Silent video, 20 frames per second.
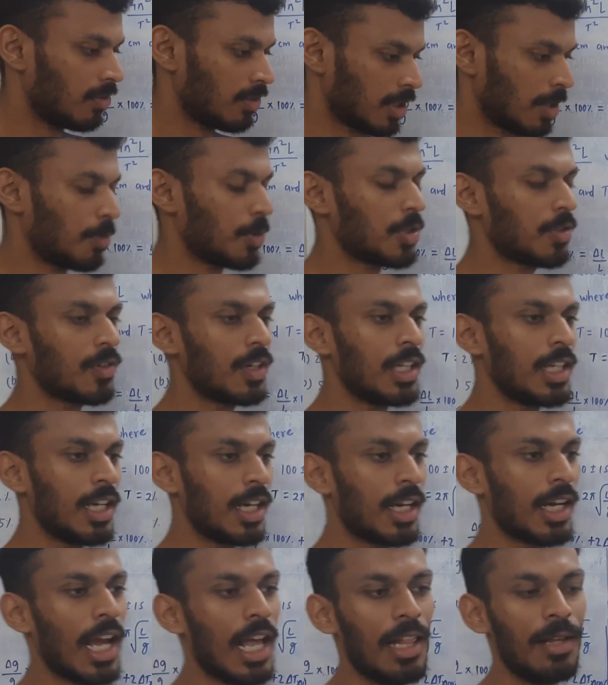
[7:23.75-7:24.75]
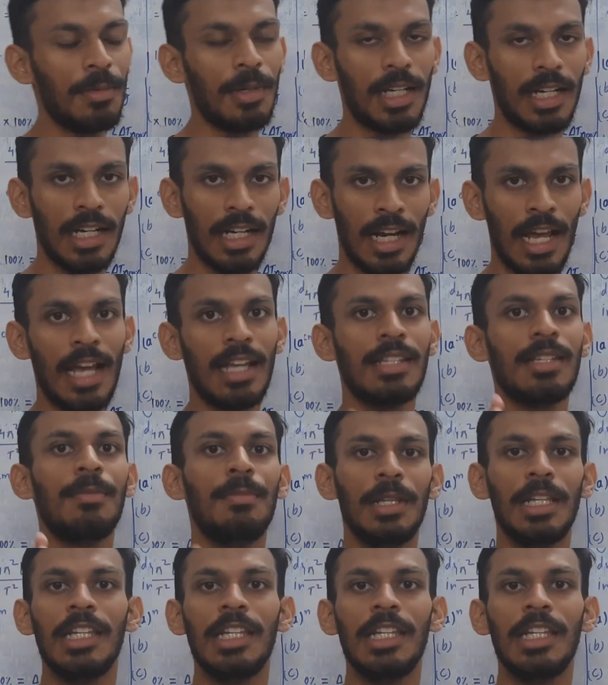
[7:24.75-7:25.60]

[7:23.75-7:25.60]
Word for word: suppose vernier caliper it has some